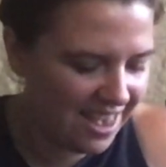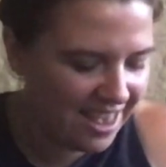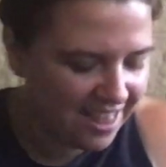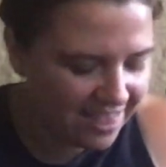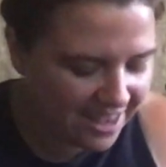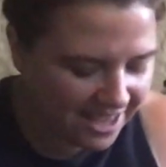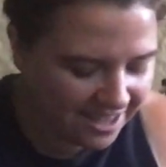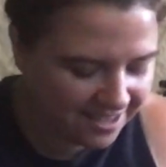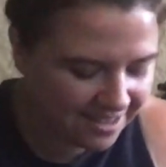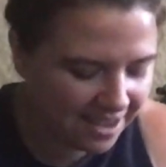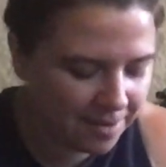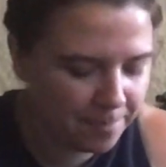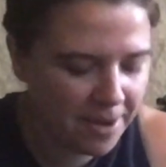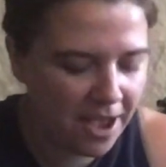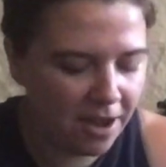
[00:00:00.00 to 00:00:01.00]
These, I
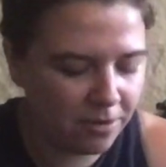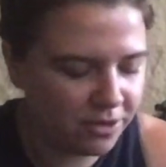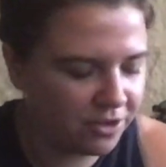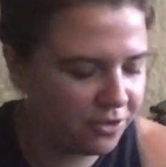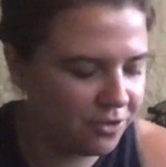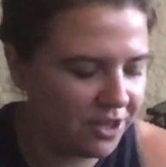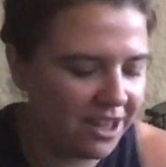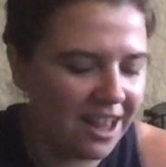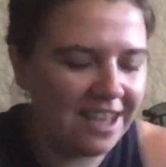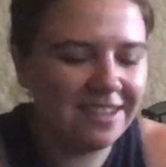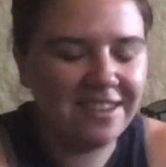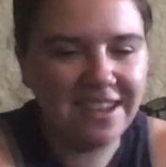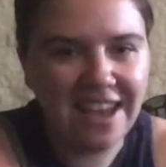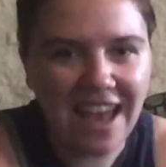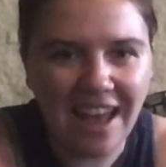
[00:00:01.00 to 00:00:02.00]
am now just
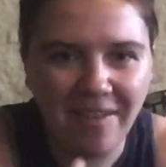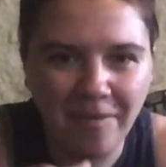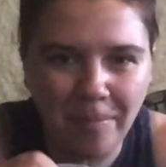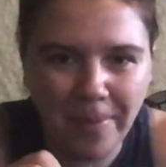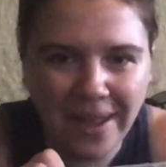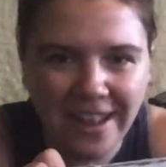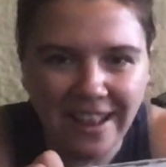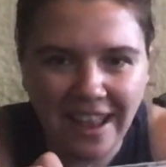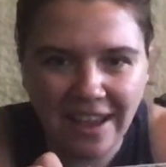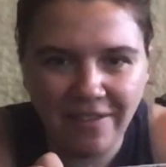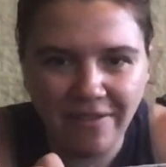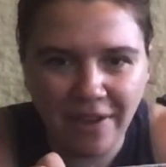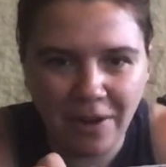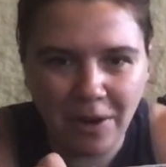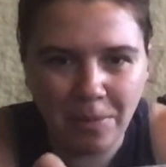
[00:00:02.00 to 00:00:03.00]
realizing, have been like
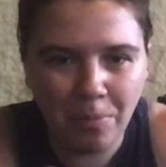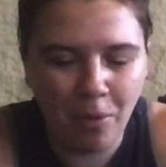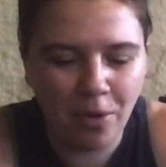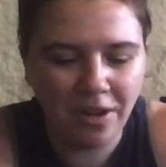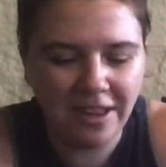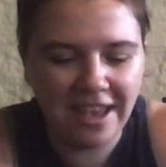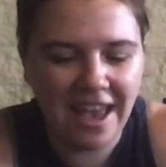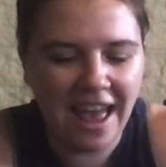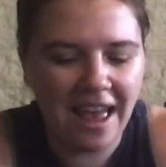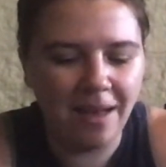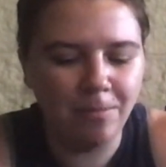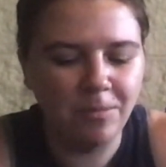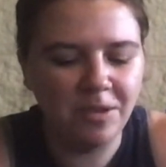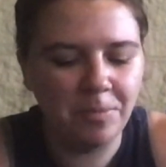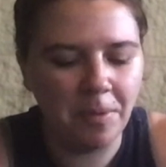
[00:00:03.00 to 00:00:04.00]
very poorly
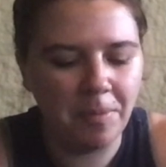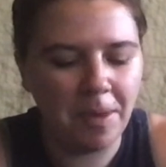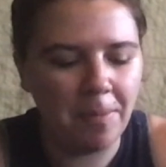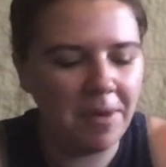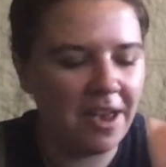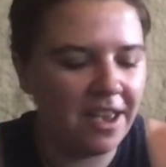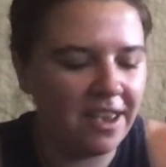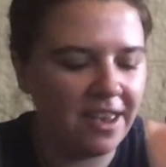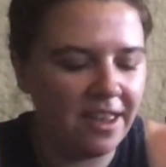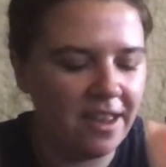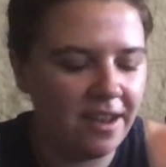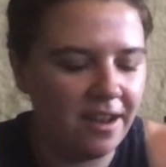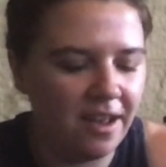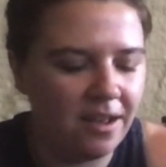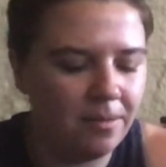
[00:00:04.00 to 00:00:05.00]
hemmed, but maybe I
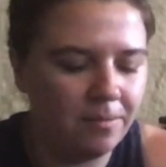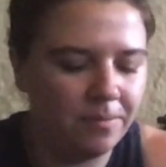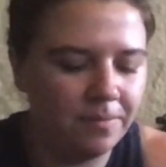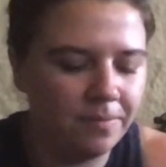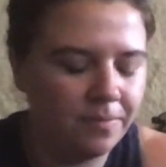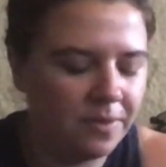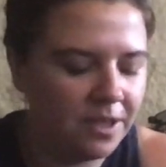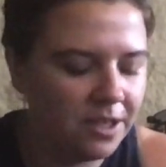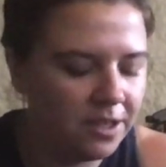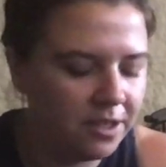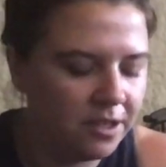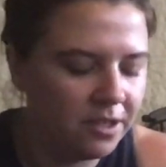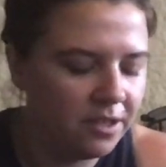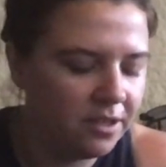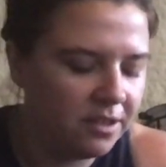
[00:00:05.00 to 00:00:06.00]
can
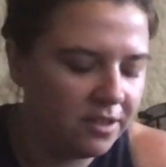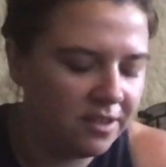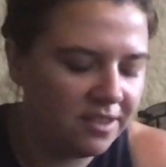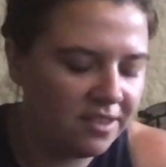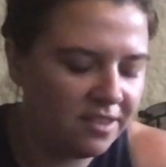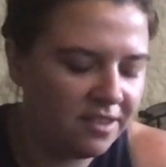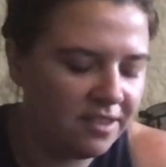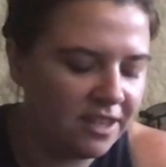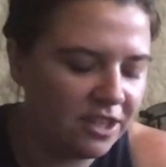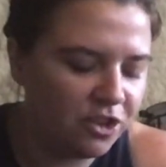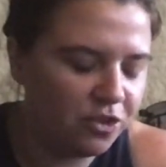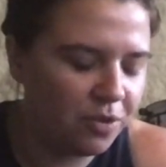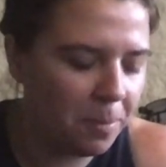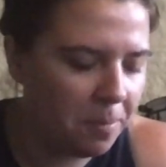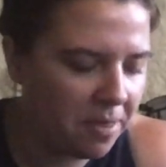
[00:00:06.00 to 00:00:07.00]
stitch
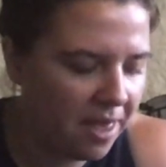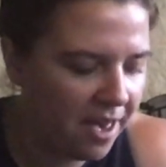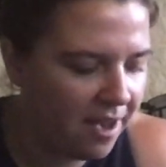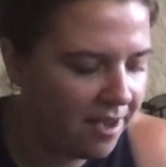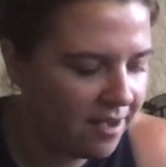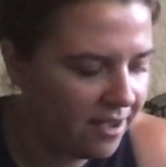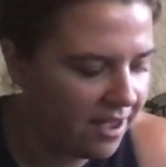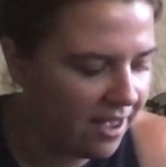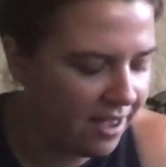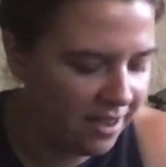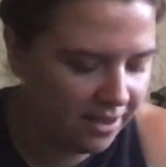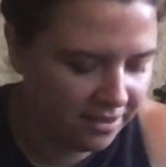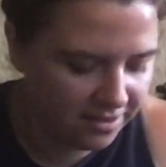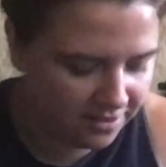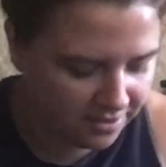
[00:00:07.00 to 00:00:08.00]
rip that
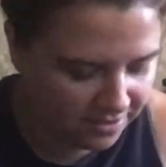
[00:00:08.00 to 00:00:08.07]
and